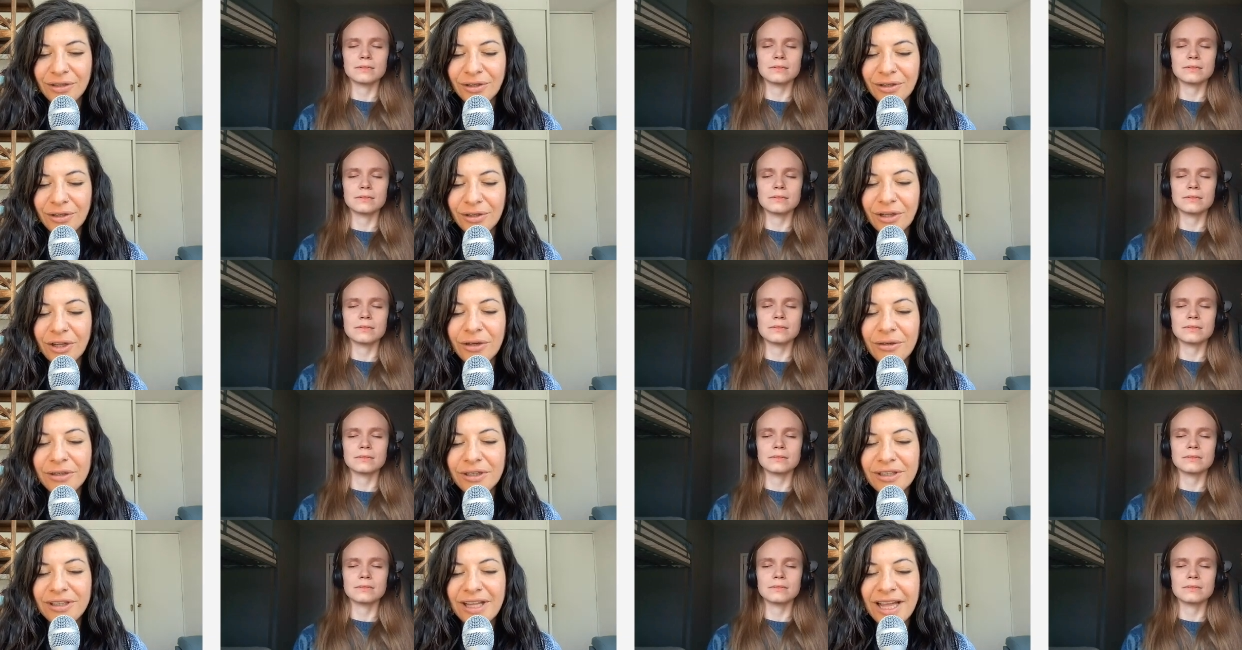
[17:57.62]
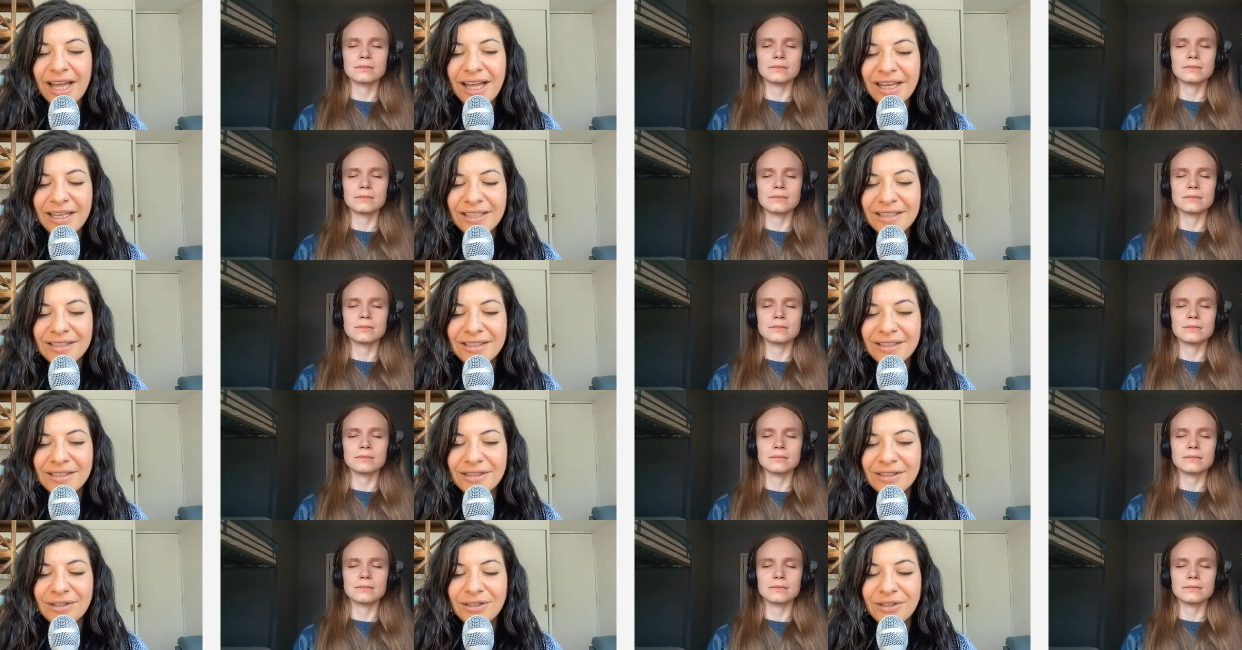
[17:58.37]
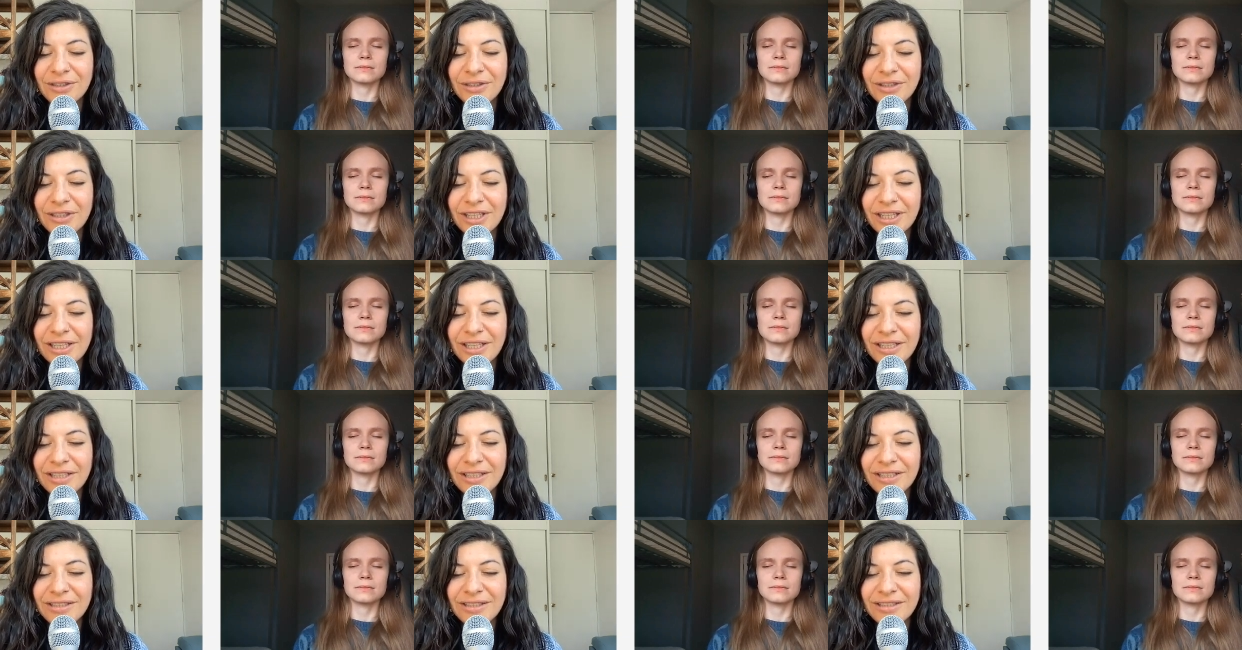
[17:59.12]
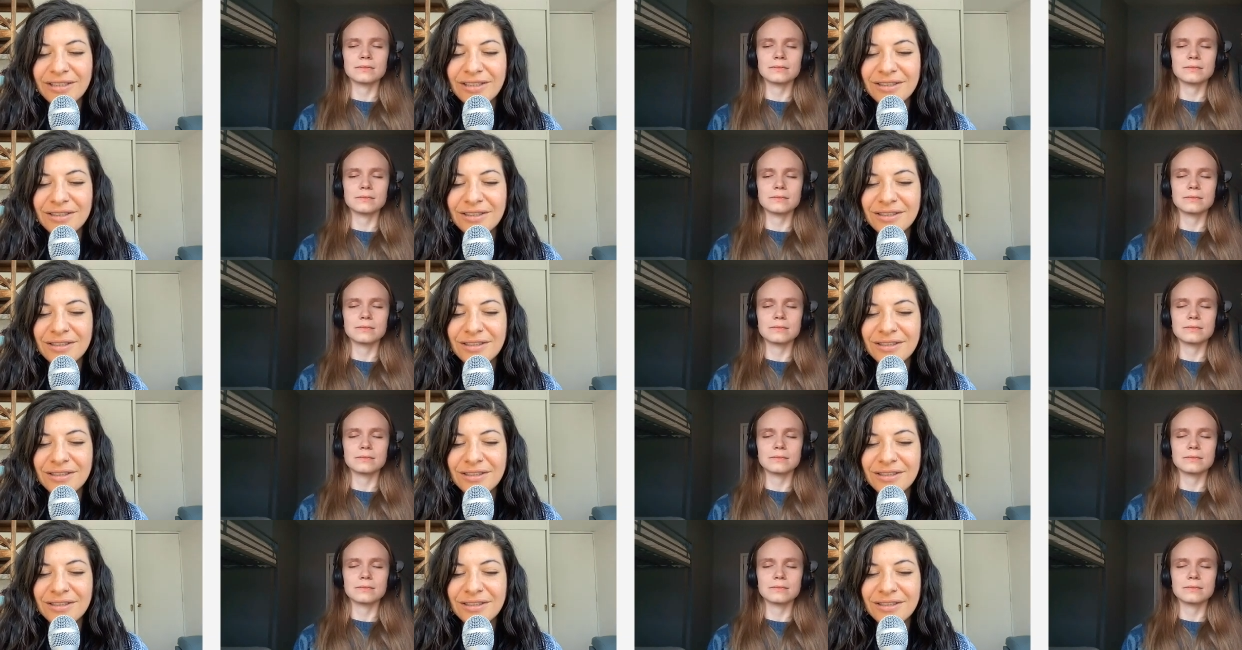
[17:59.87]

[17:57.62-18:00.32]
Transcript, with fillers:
Speaker 1: your lower legs to your knees,